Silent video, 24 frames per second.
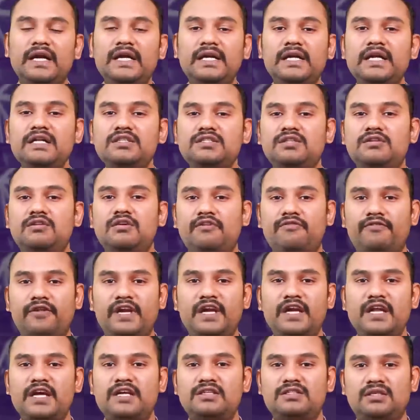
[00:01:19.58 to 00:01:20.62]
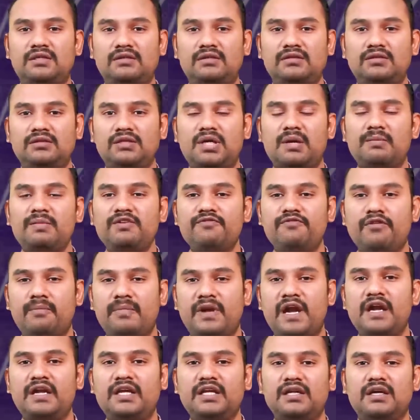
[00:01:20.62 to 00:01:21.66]
The intensity of radiation coming
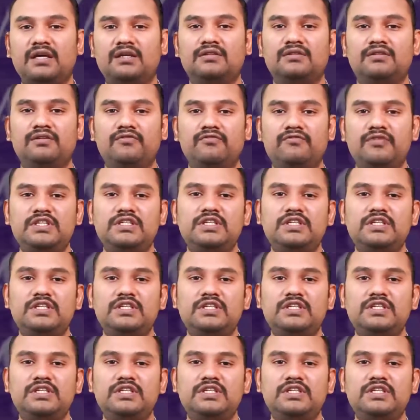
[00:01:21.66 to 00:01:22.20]
from an antenna,